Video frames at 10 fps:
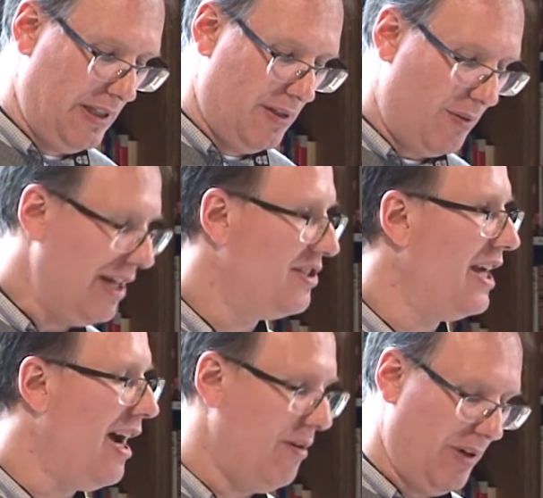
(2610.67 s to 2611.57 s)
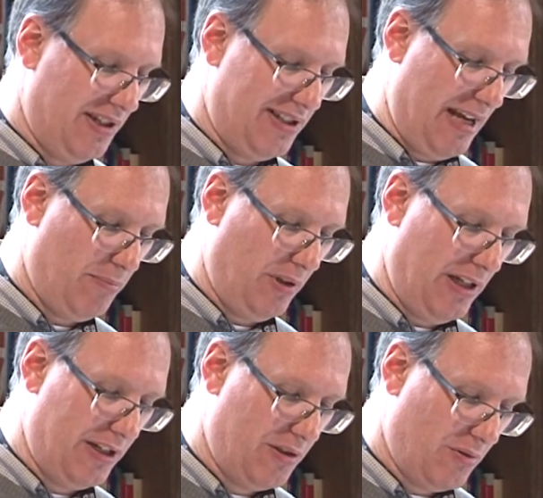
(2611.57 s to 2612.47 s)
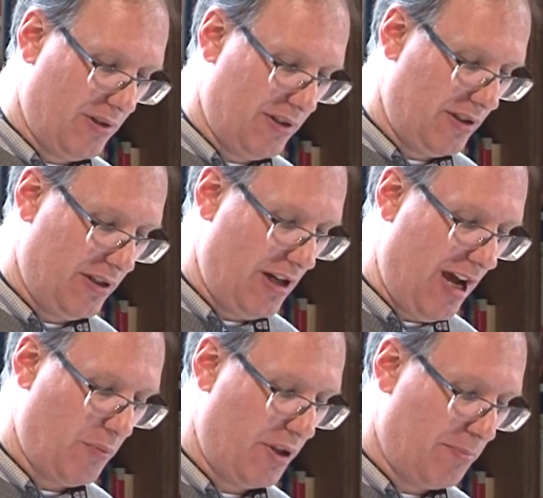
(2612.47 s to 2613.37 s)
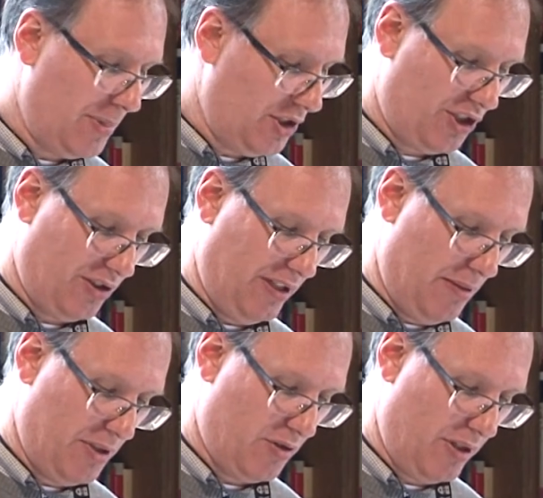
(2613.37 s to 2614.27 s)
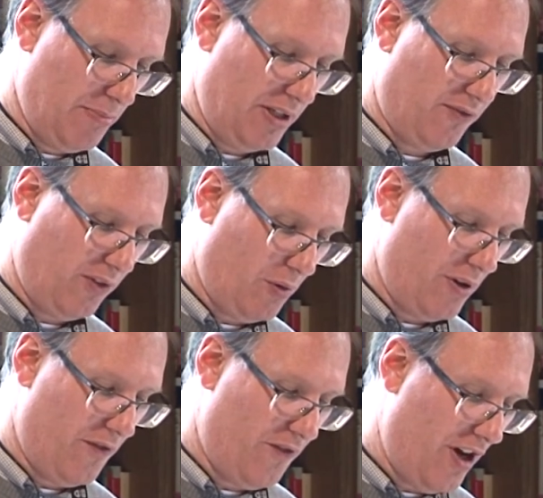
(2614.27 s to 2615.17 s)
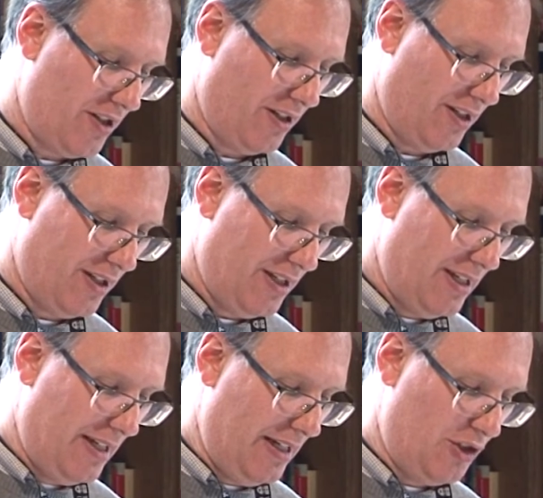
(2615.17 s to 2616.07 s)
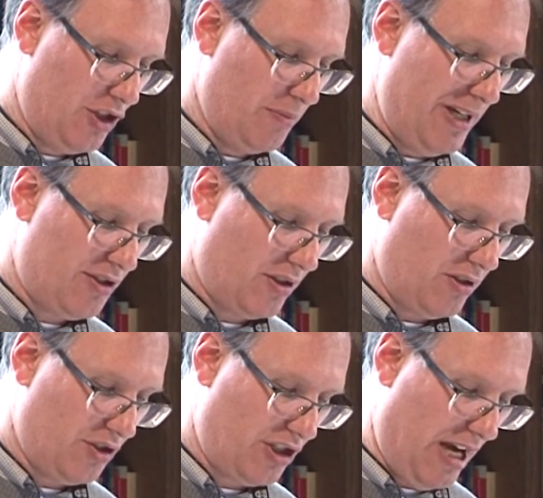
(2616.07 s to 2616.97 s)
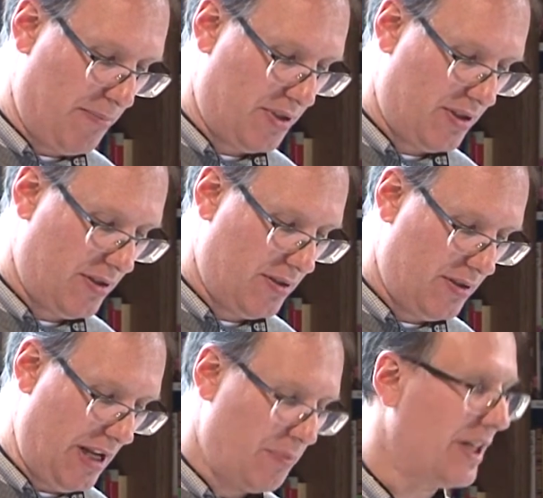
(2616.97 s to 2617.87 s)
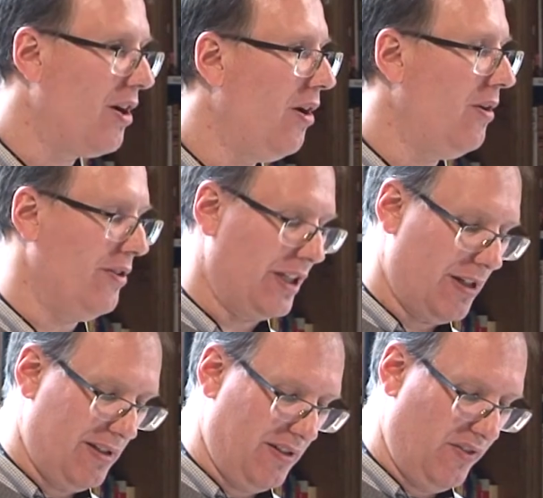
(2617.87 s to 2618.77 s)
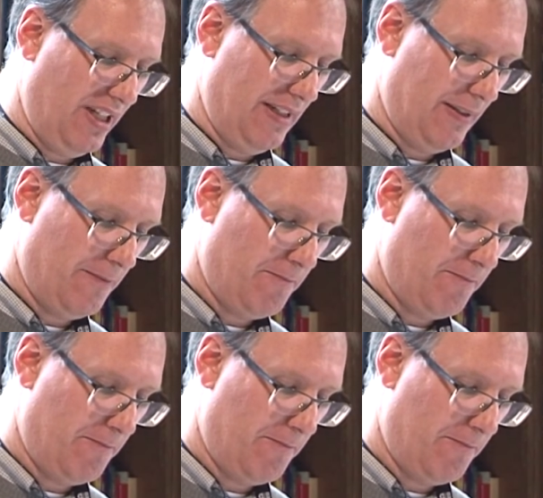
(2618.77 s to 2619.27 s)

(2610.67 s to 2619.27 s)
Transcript: Why is Yahweh's temple adorned not with martial imagery, but flora, fauna, and geometrical shapes that recall the Garden of Eden?